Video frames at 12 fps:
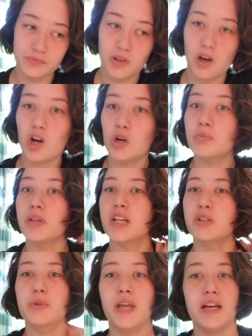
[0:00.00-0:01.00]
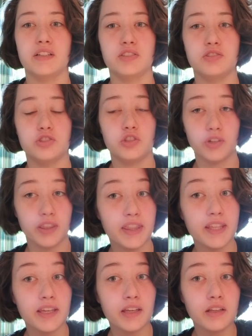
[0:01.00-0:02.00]
our blood reacts to certain
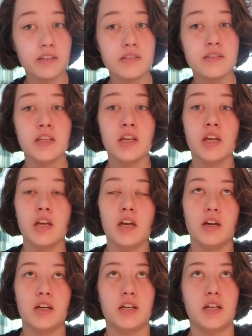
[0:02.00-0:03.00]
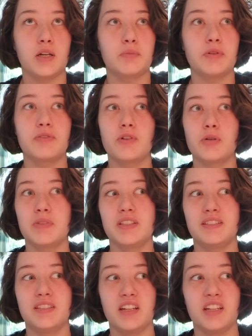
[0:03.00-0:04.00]
things, performing
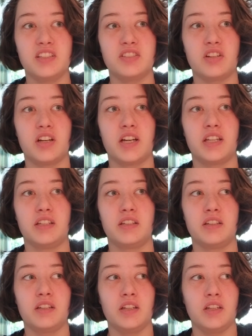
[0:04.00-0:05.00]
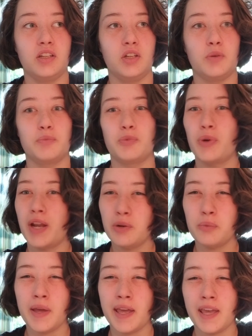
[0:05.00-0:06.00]
studies on brain
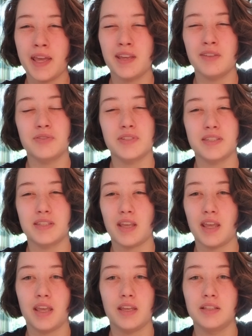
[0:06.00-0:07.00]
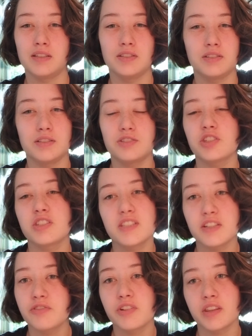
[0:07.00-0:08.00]
waves and just
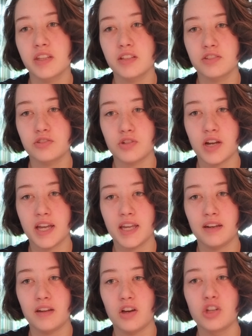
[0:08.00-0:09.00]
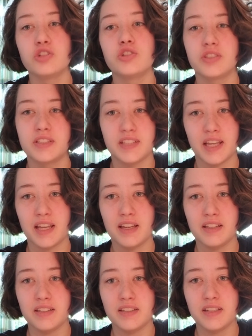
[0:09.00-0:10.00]
different things to try and
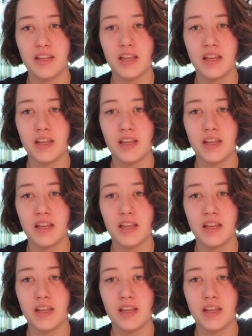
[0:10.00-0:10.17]
understand